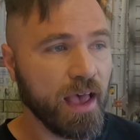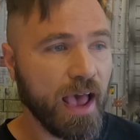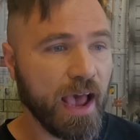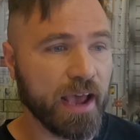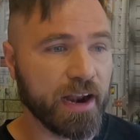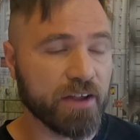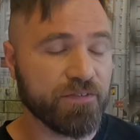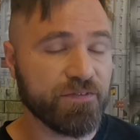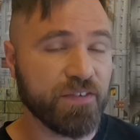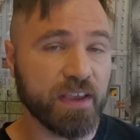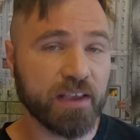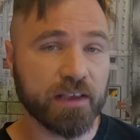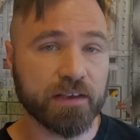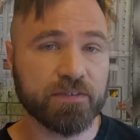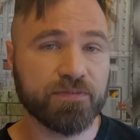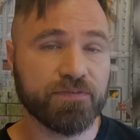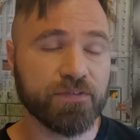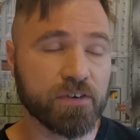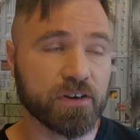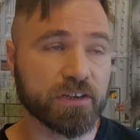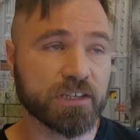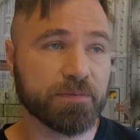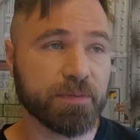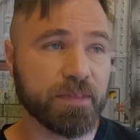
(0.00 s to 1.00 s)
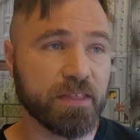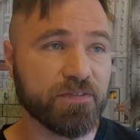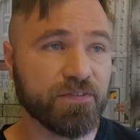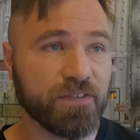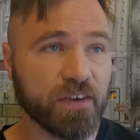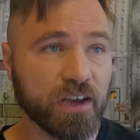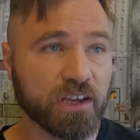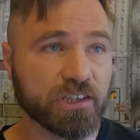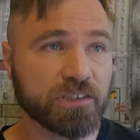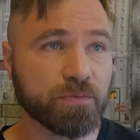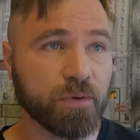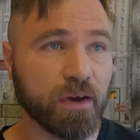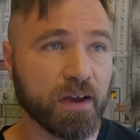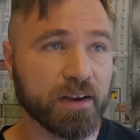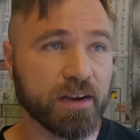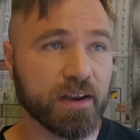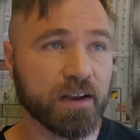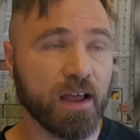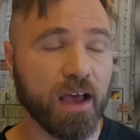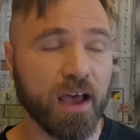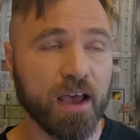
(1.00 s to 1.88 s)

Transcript: And I think for it to be the first one,